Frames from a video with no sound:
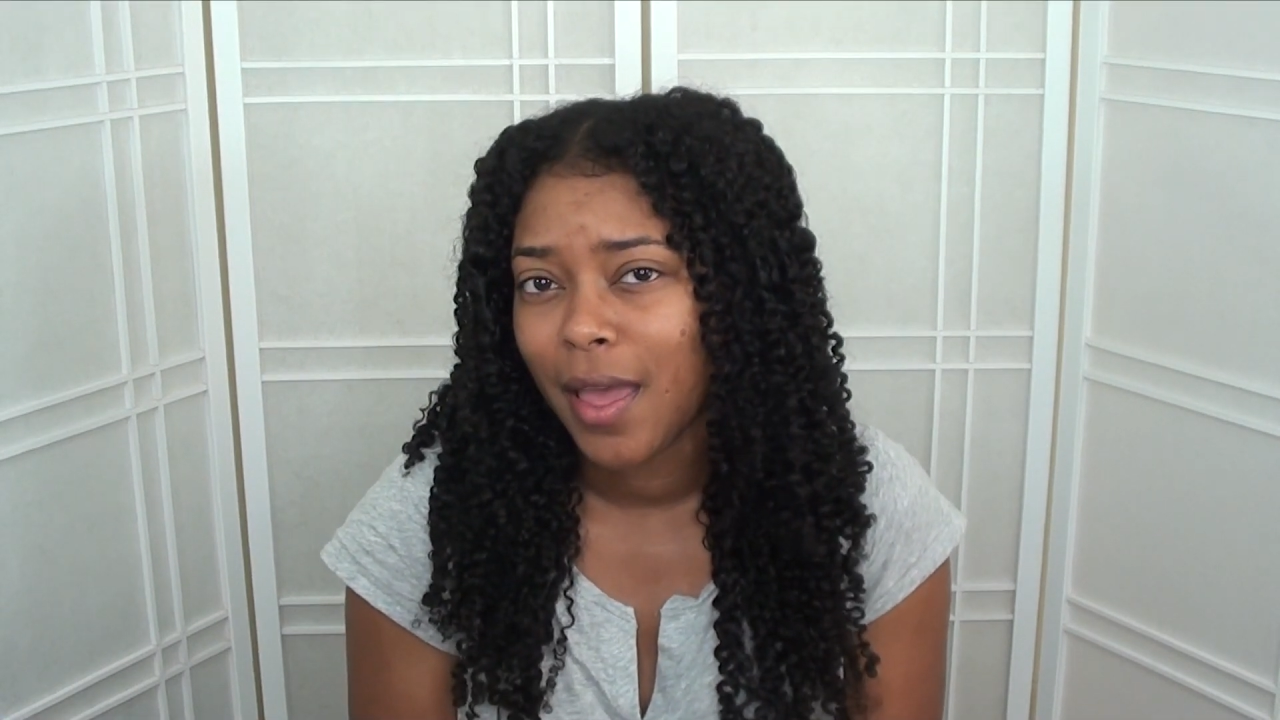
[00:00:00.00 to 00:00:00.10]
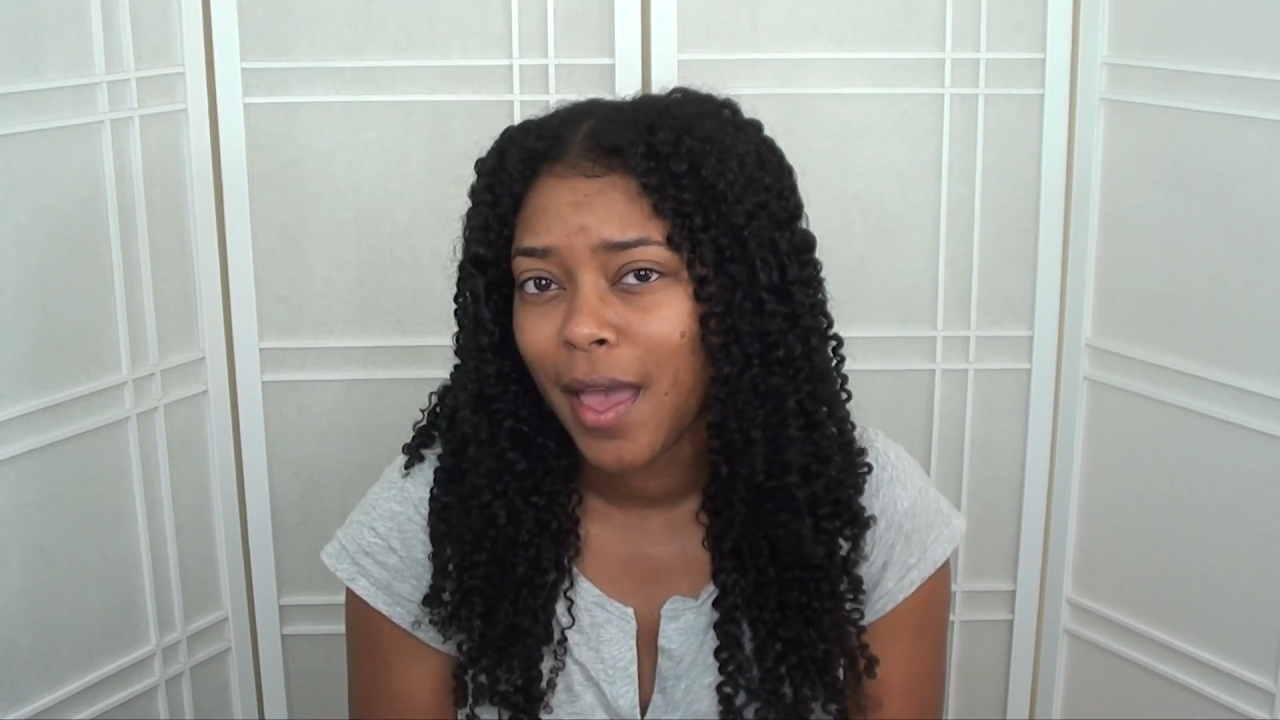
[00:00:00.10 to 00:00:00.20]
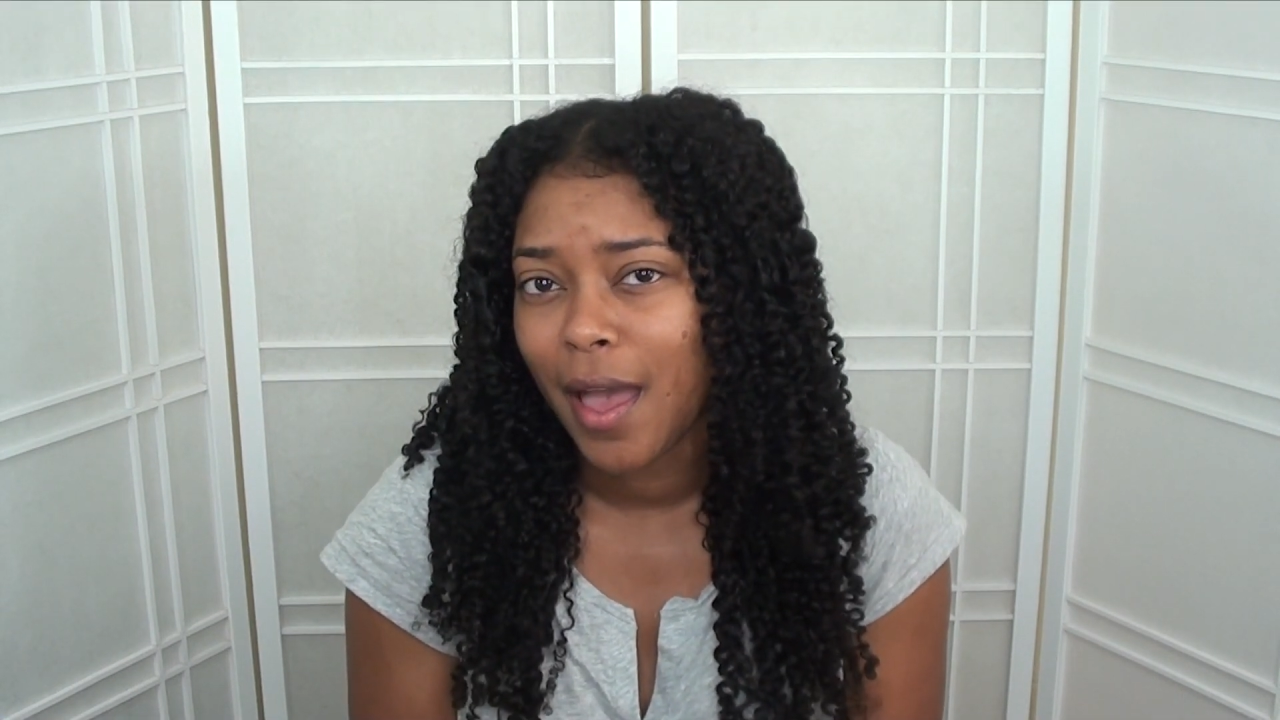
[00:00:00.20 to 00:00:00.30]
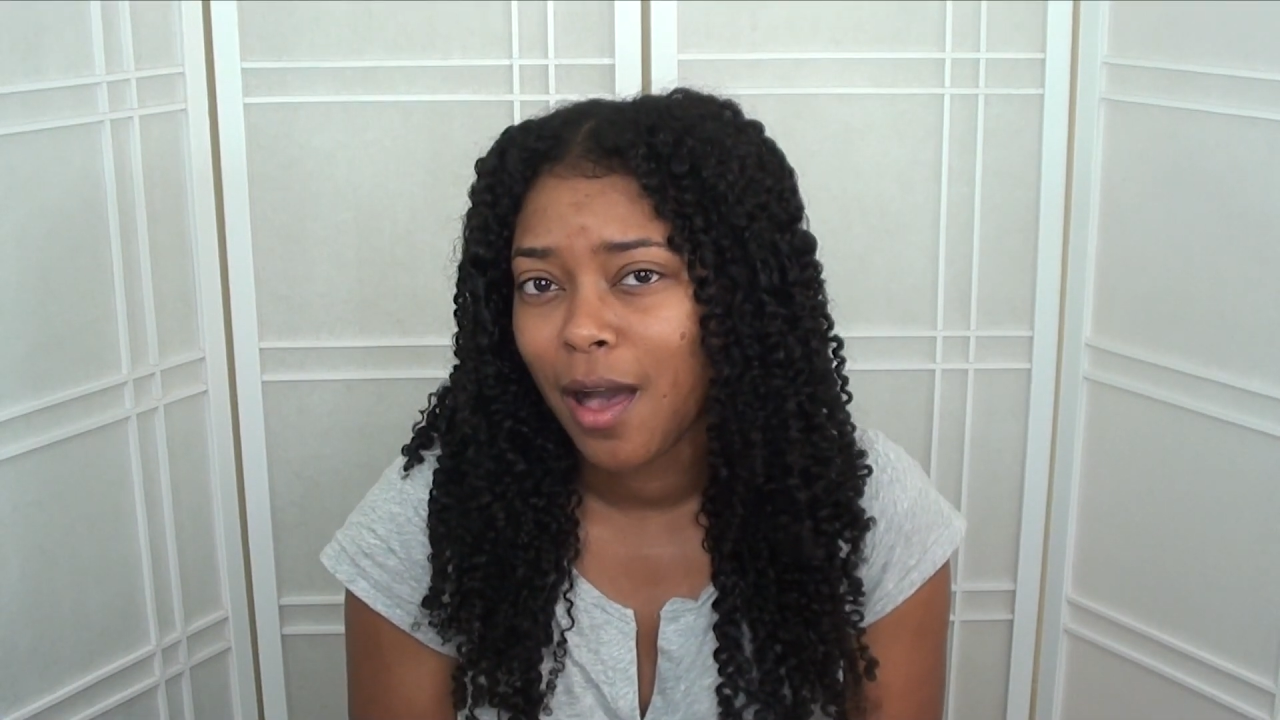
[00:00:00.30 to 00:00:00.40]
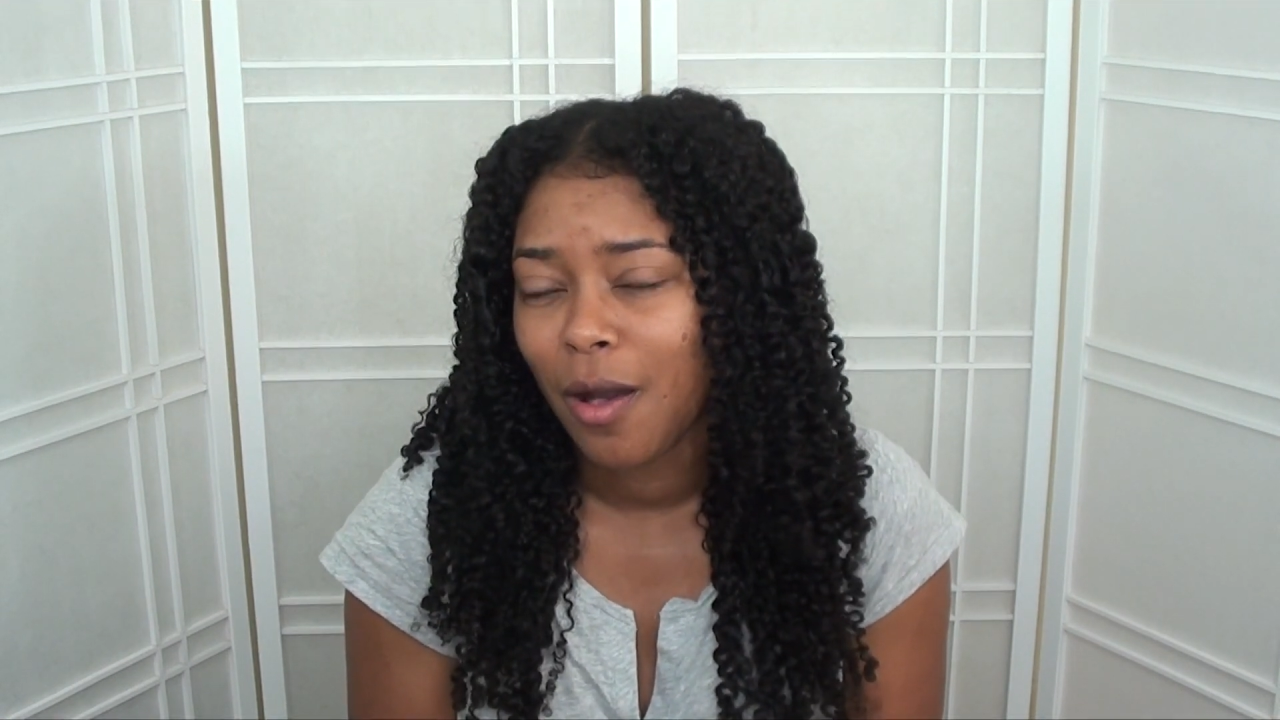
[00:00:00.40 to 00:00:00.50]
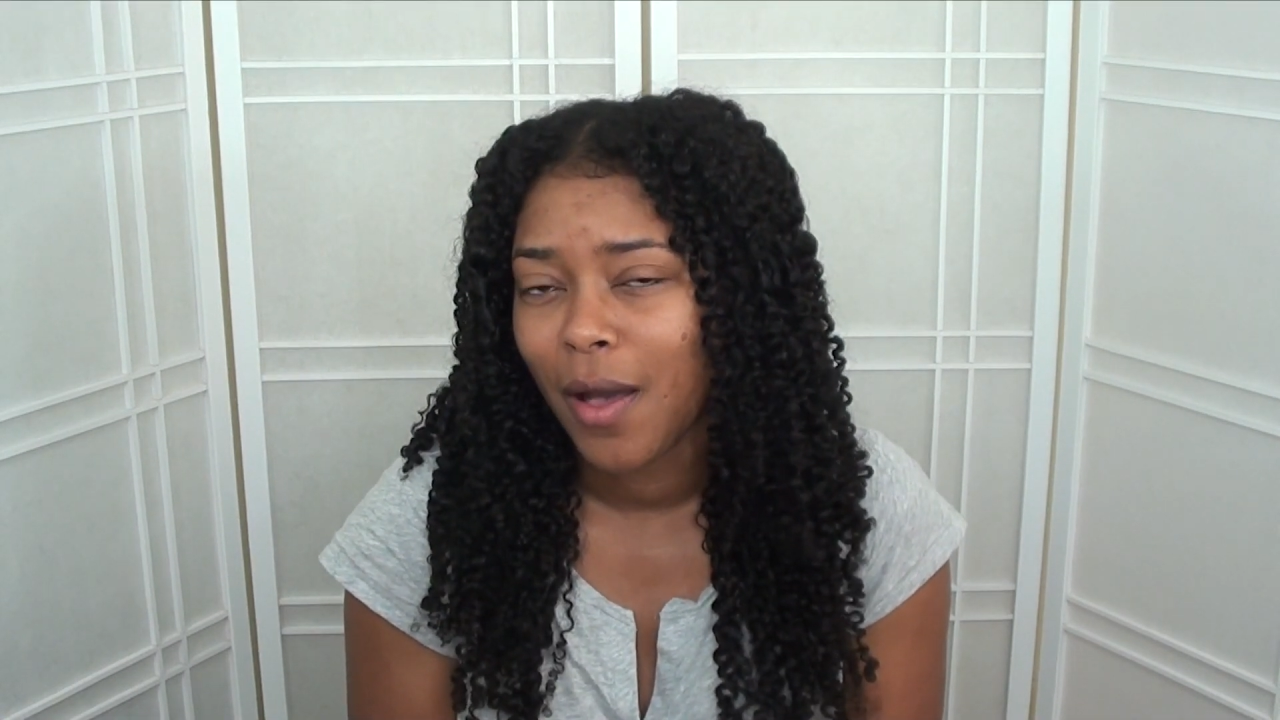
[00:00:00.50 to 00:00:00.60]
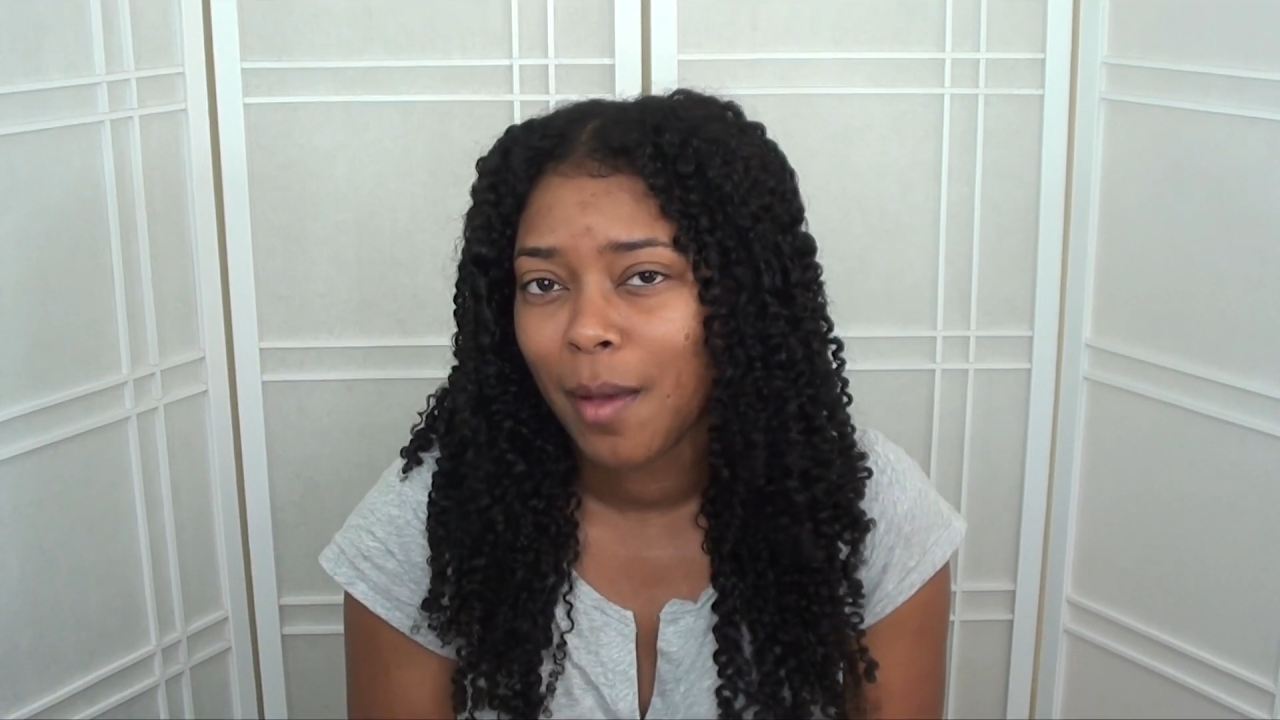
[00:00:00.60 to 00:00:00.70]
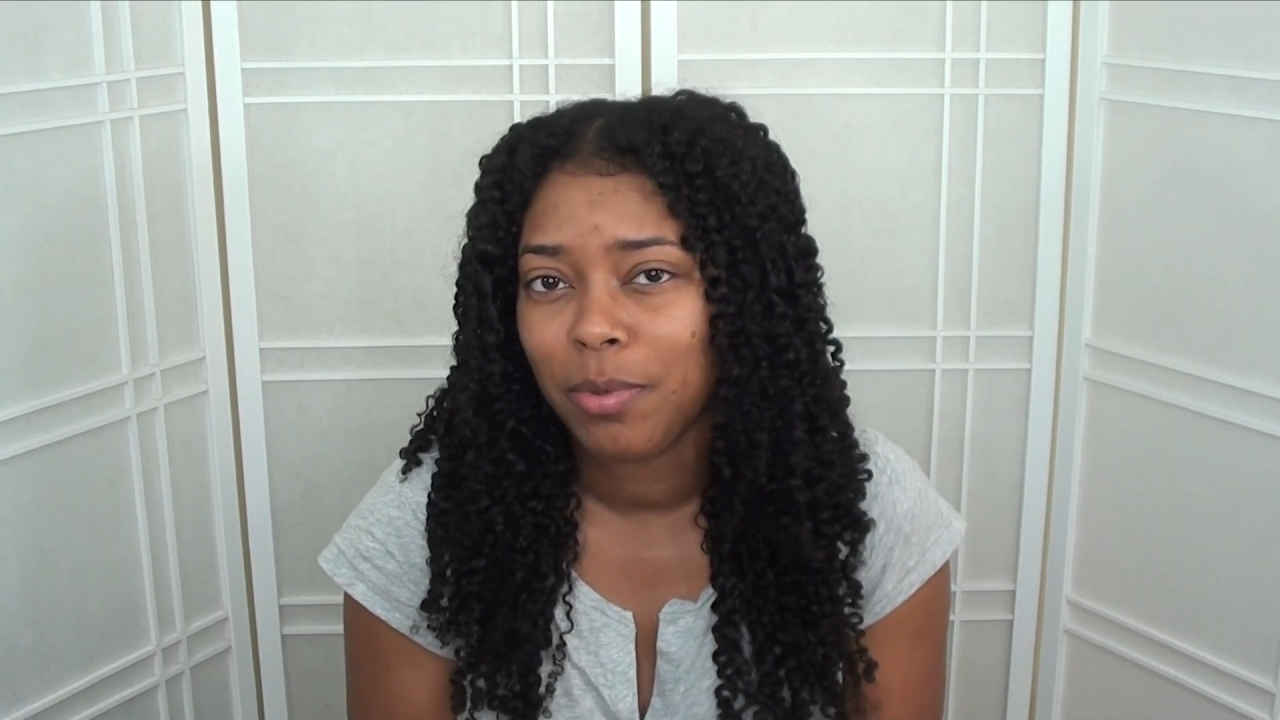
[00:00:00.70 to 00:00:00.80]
how I